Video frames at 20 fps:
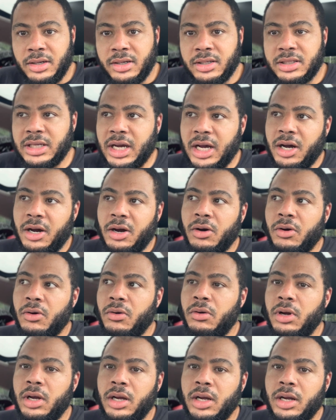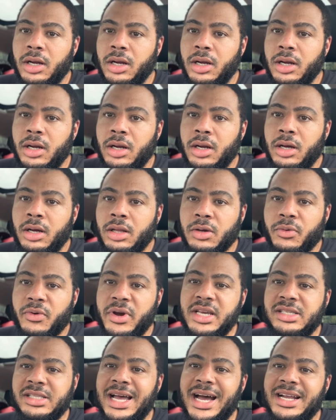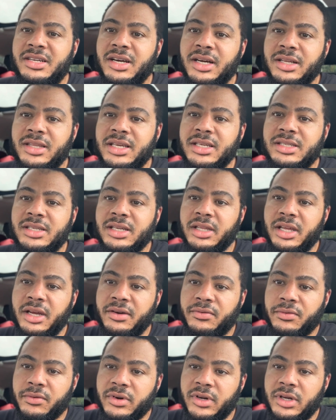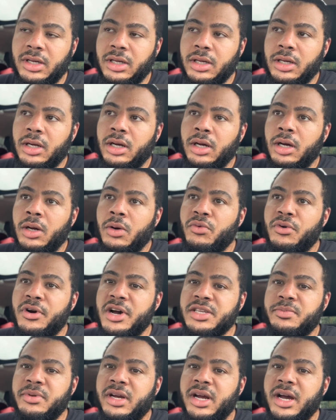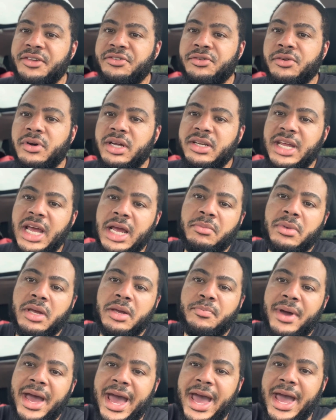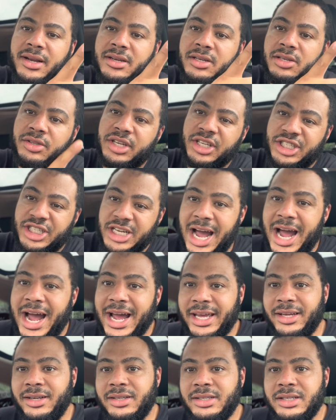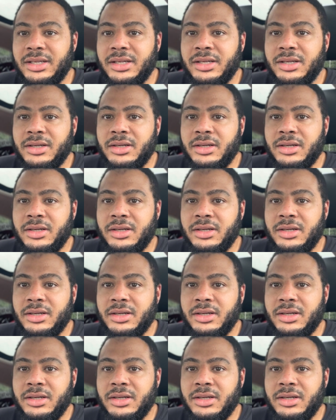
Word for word: So the reason I took this delivery was because it's going to take me back to the Giant